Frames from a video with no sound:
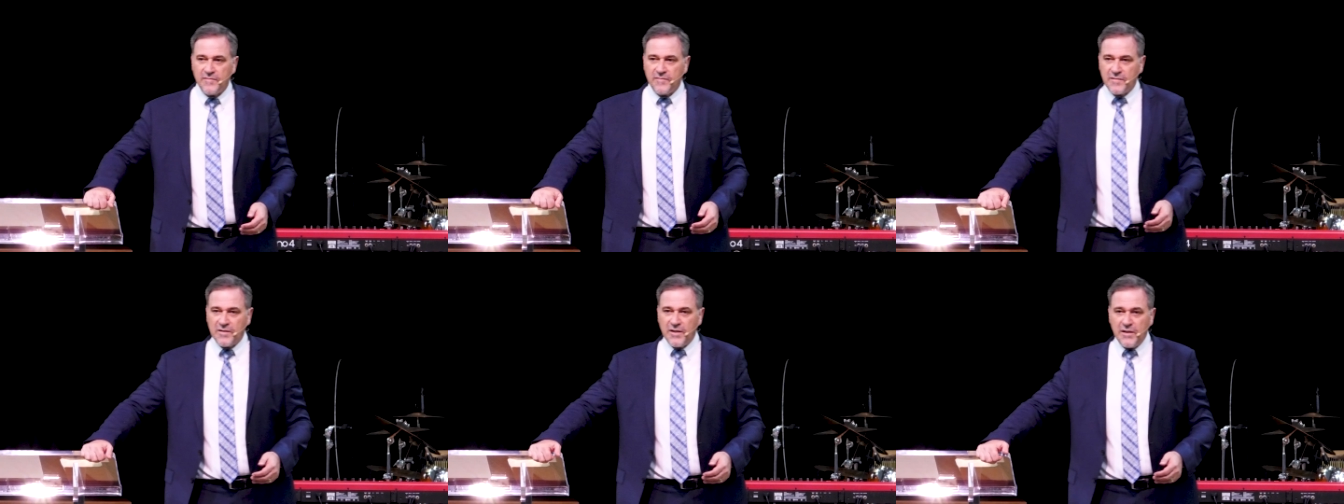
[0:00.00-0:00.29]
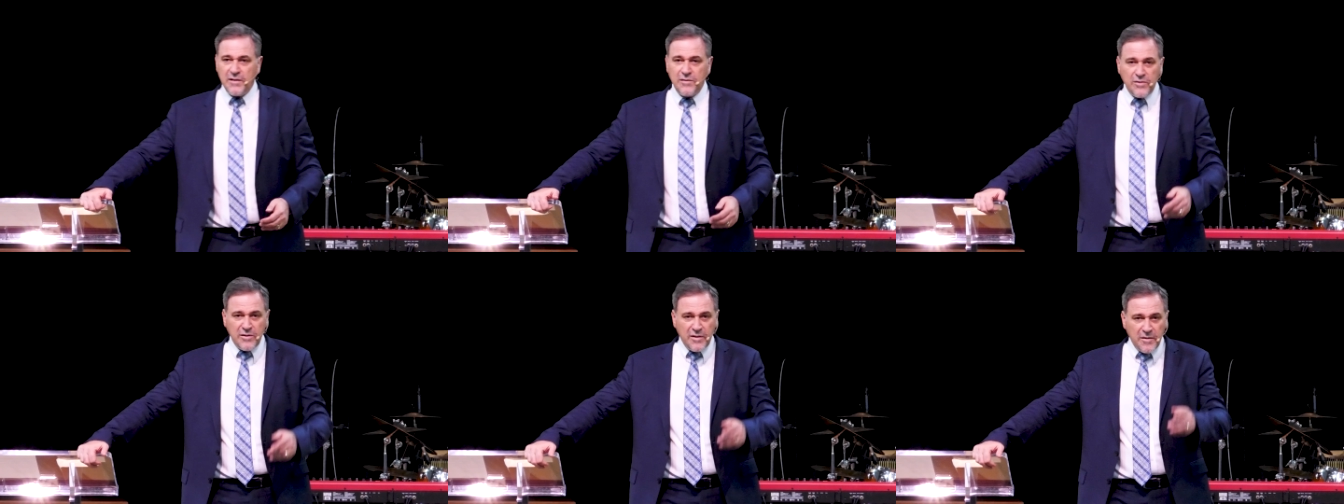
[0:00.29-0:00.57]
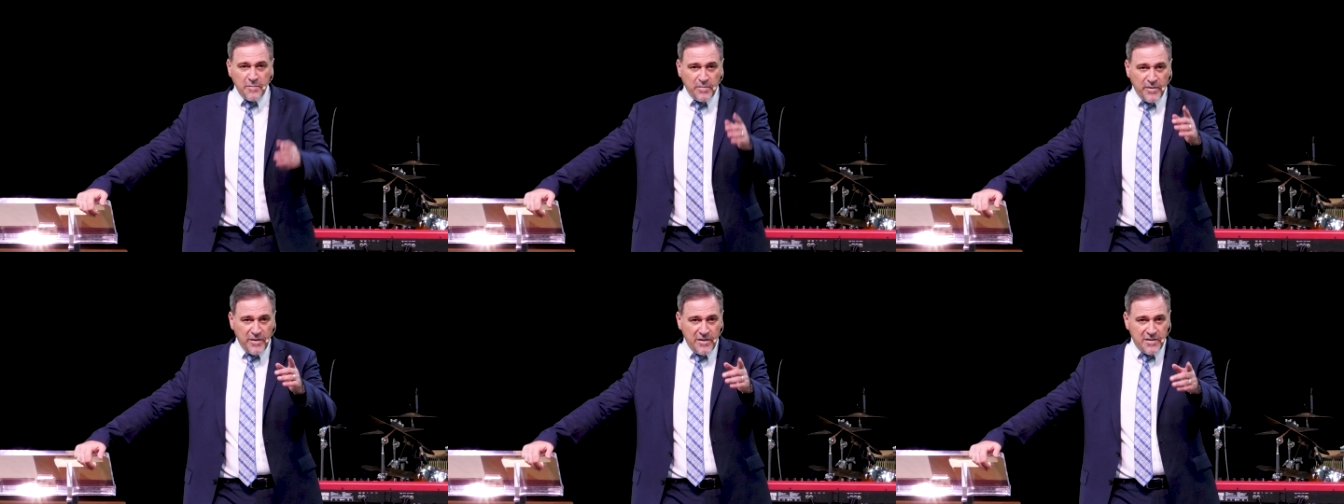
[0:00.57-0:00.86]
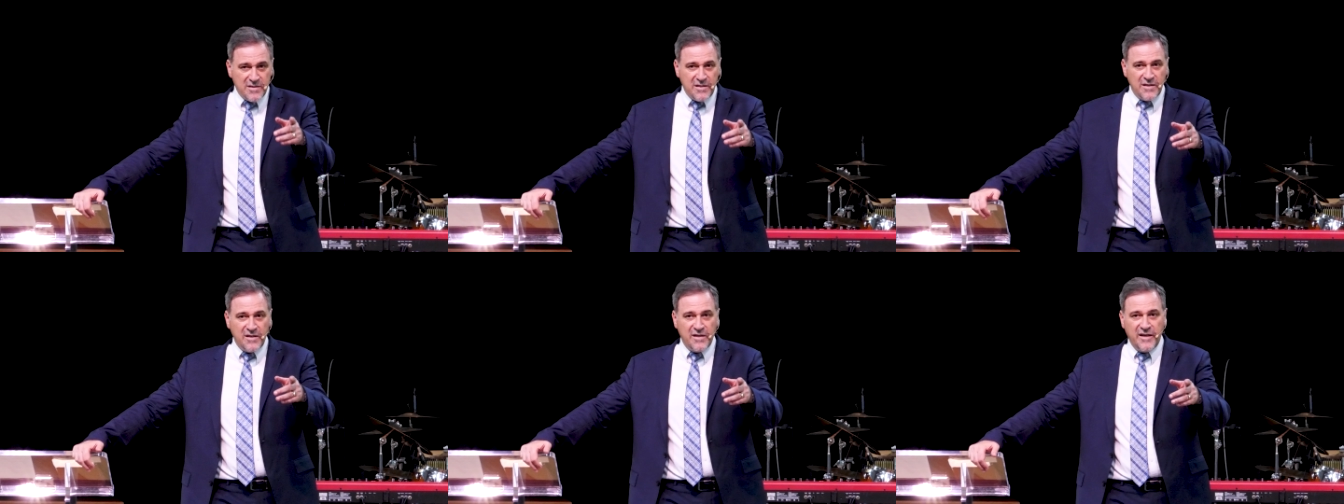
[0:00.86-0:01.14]
Turn to the
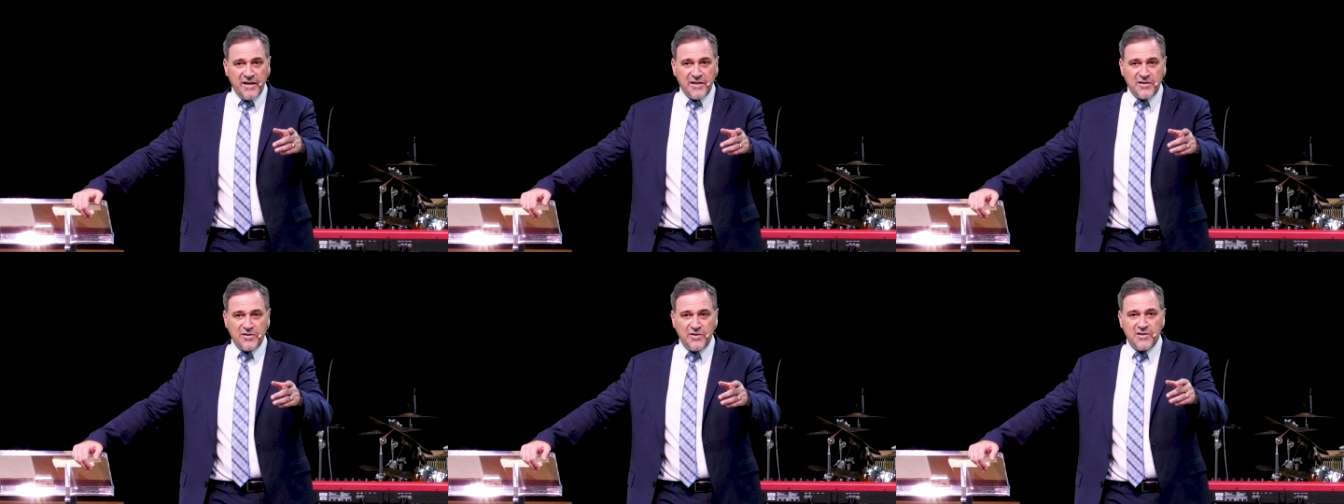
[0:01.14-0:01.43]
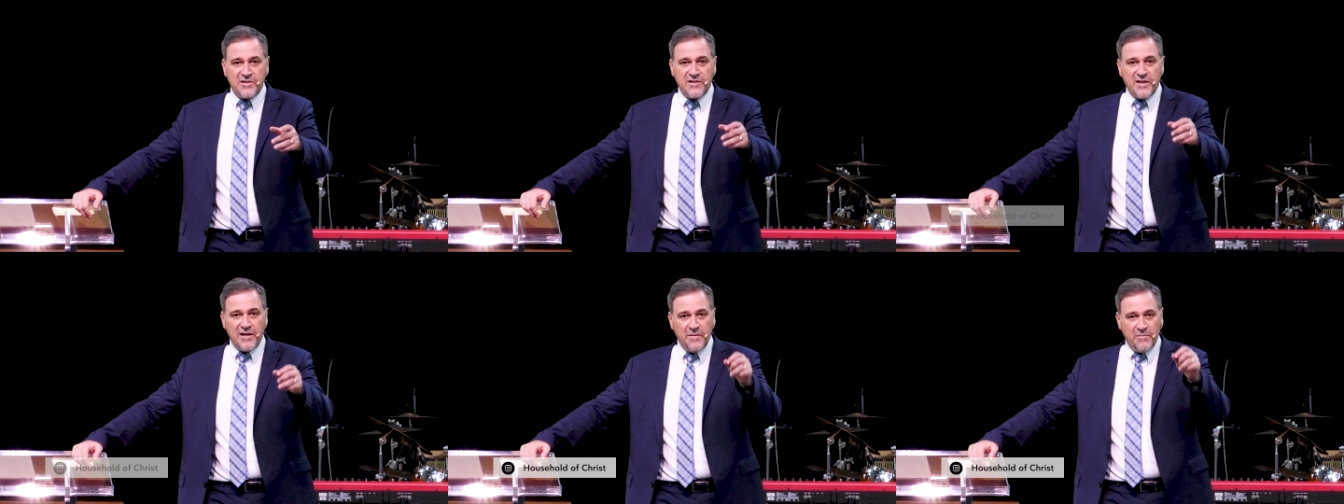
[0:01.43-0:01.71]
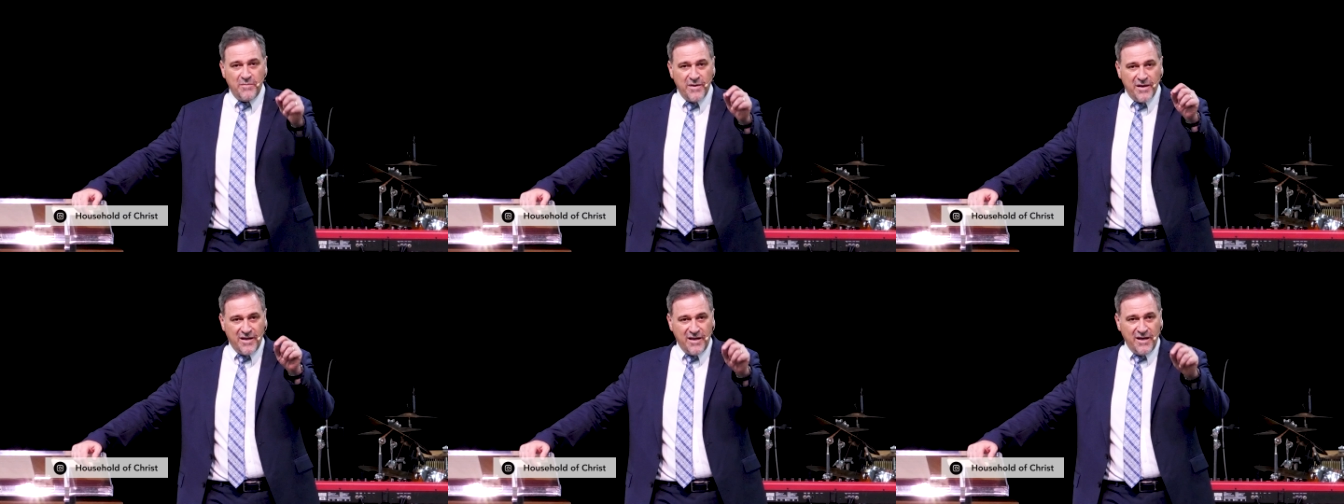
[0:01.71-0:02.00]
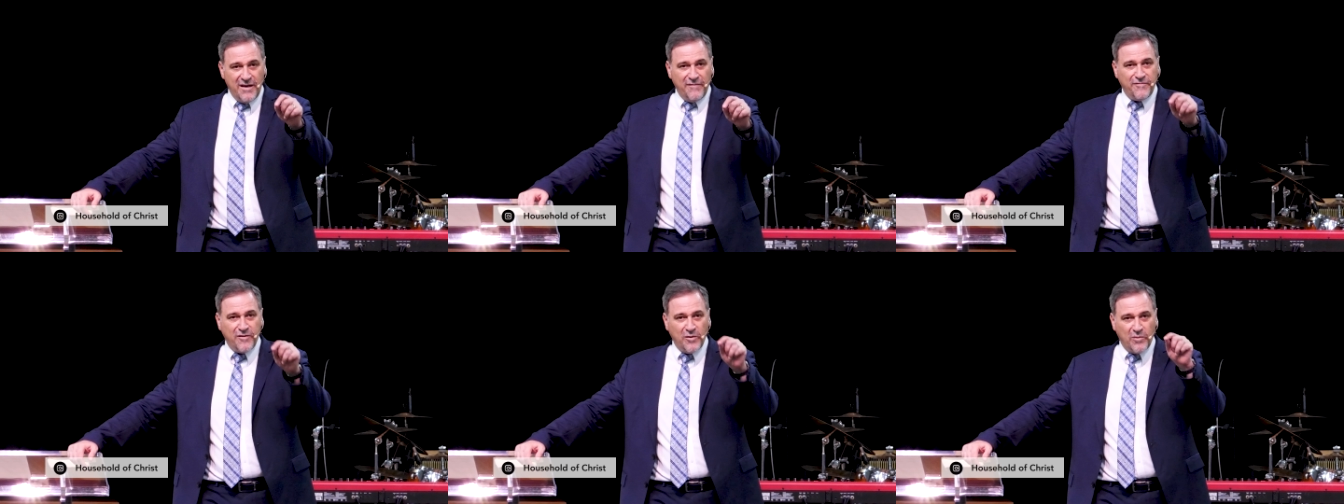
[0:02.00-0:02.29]
person next to you, say, Be
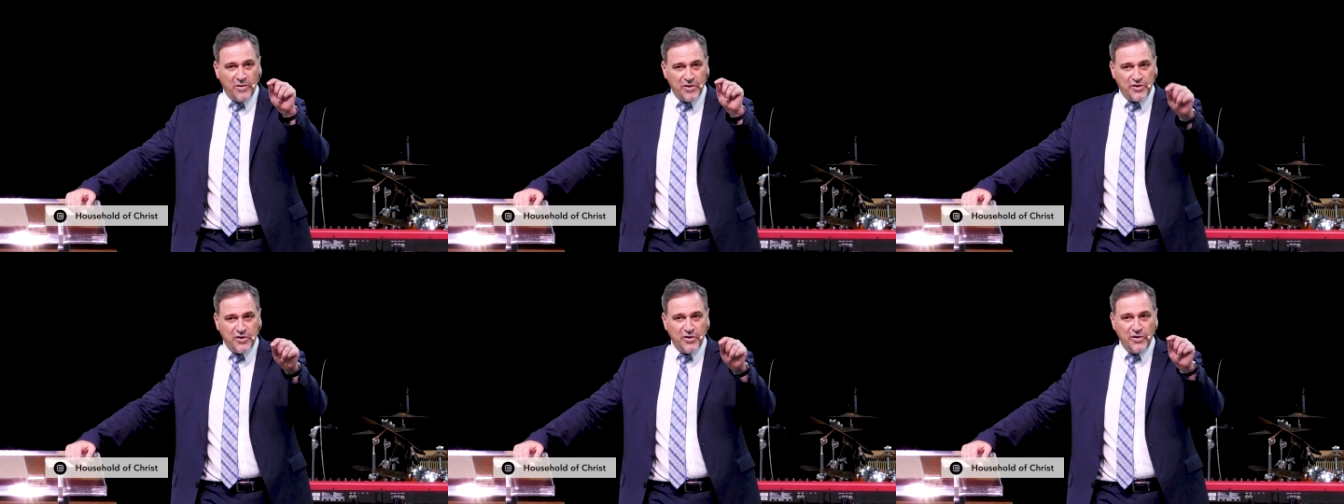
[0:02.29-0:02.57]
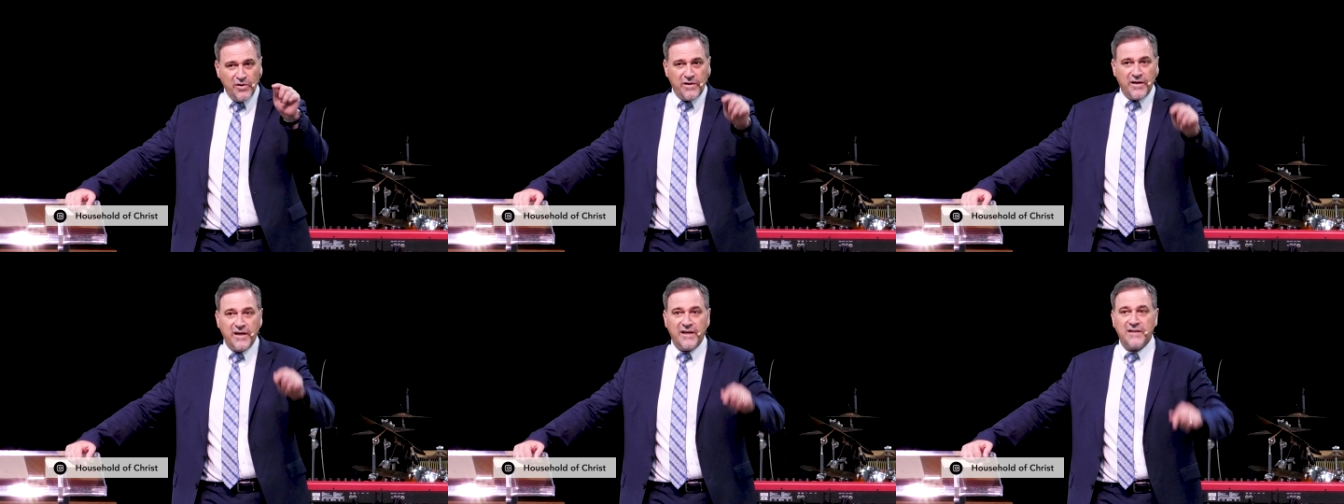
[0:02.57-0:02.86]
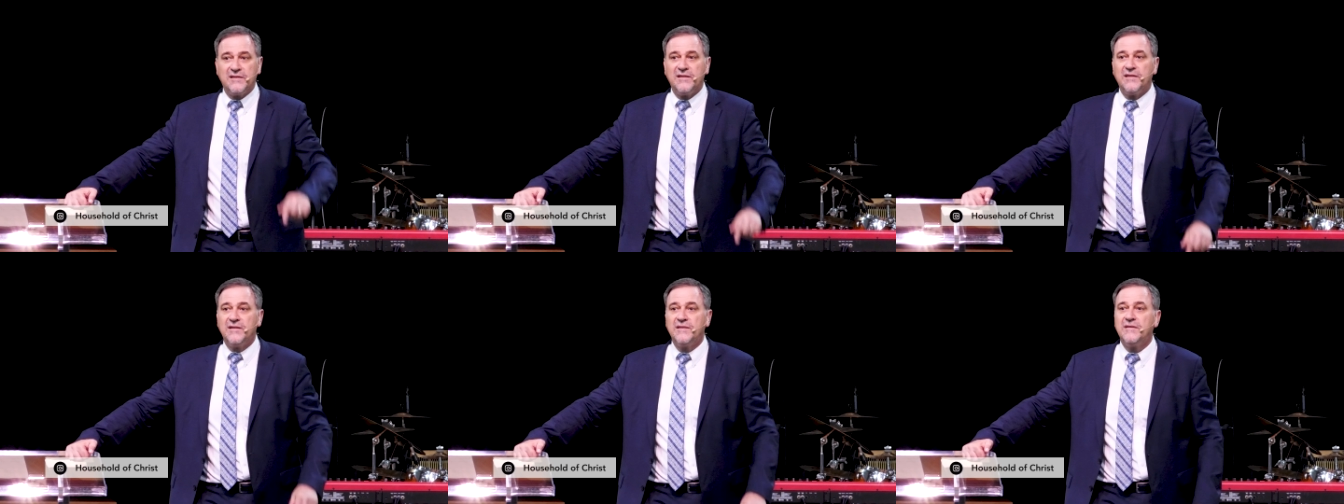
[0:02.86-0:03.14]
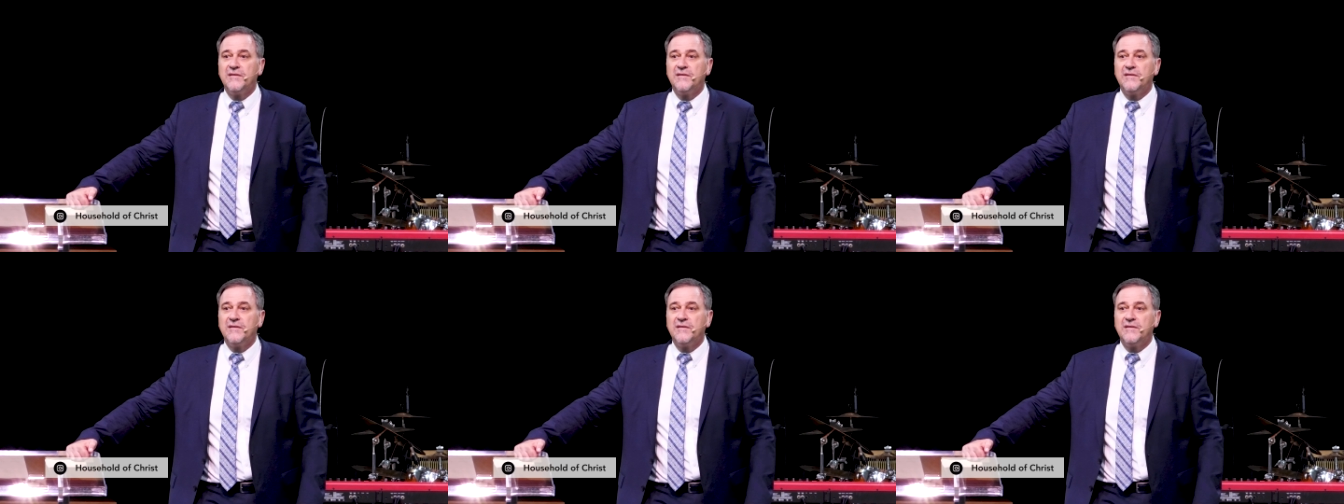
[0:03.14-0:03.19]
careful what you look at.